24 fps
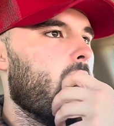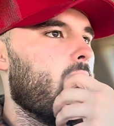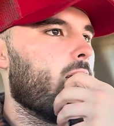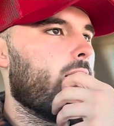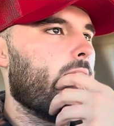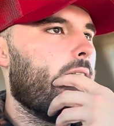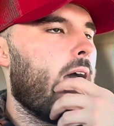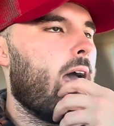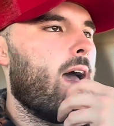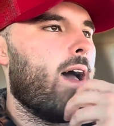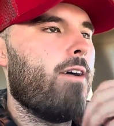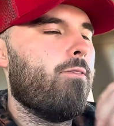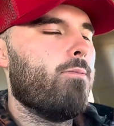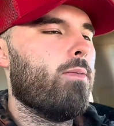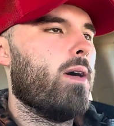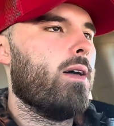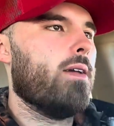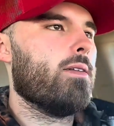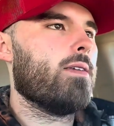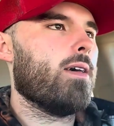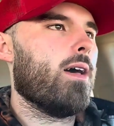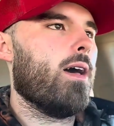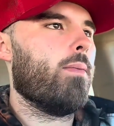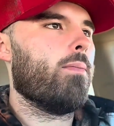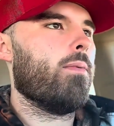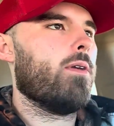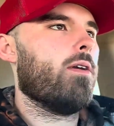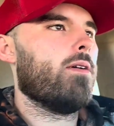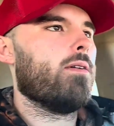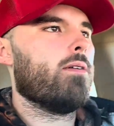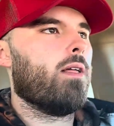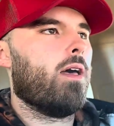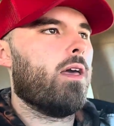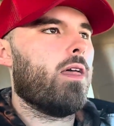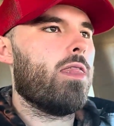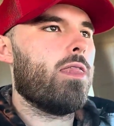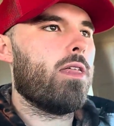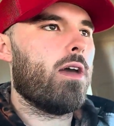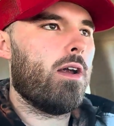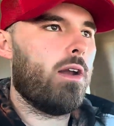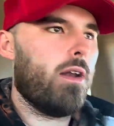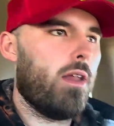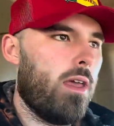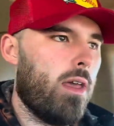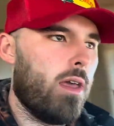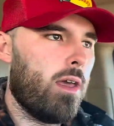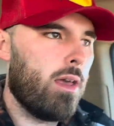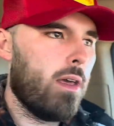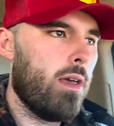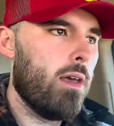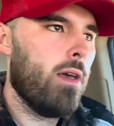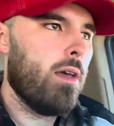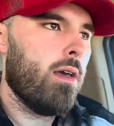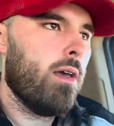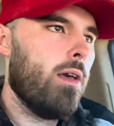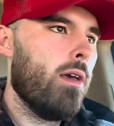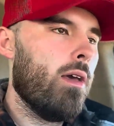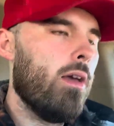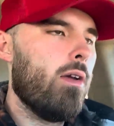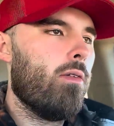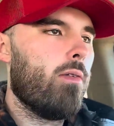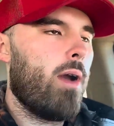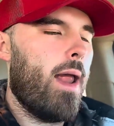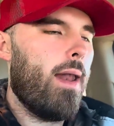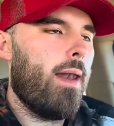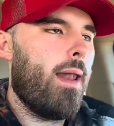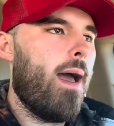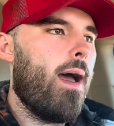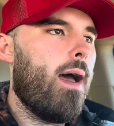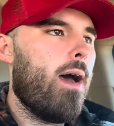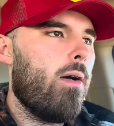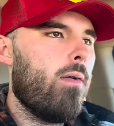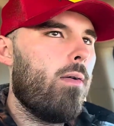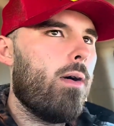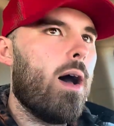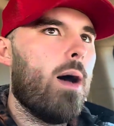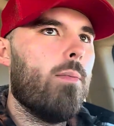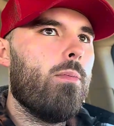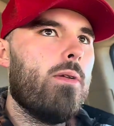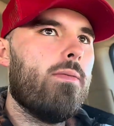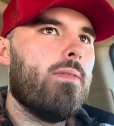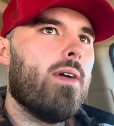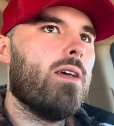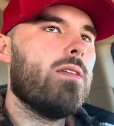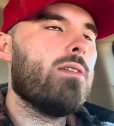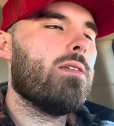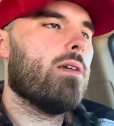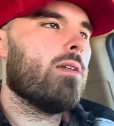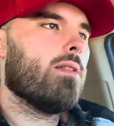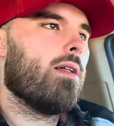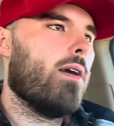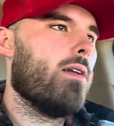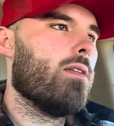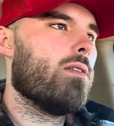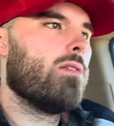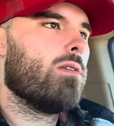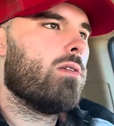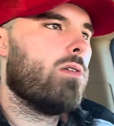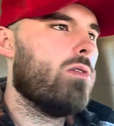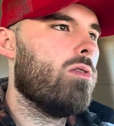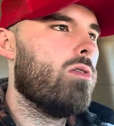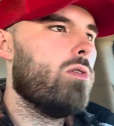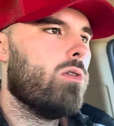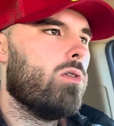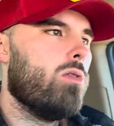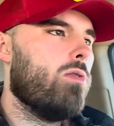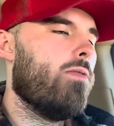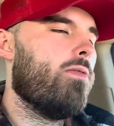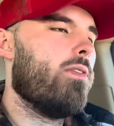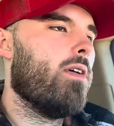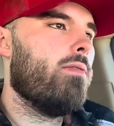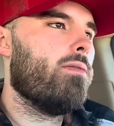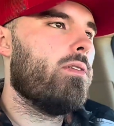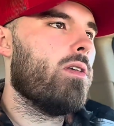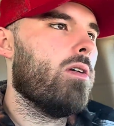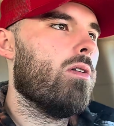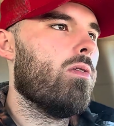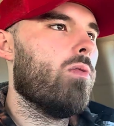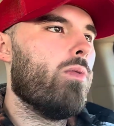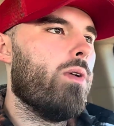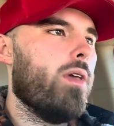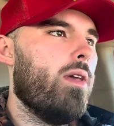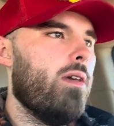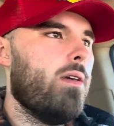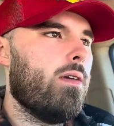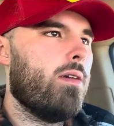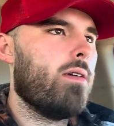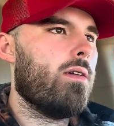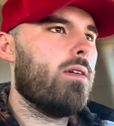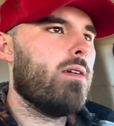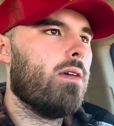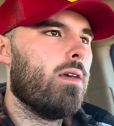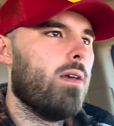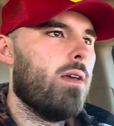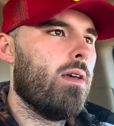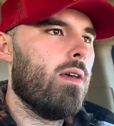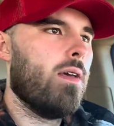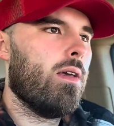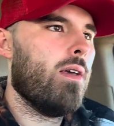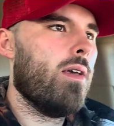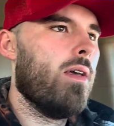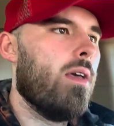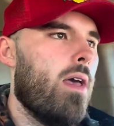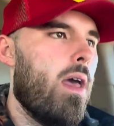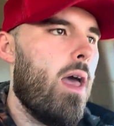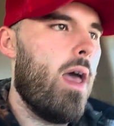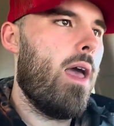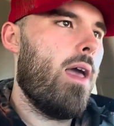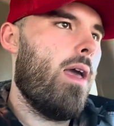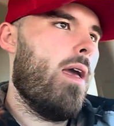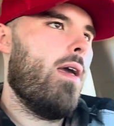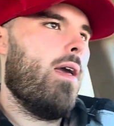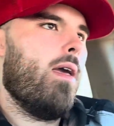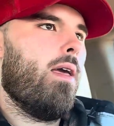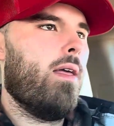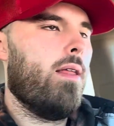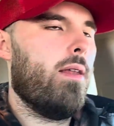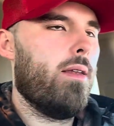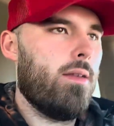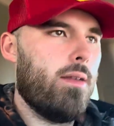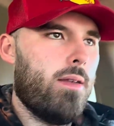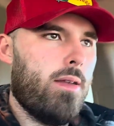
you're gonna have by the time you're like 30. Right now, I'm investing like $250 a week, and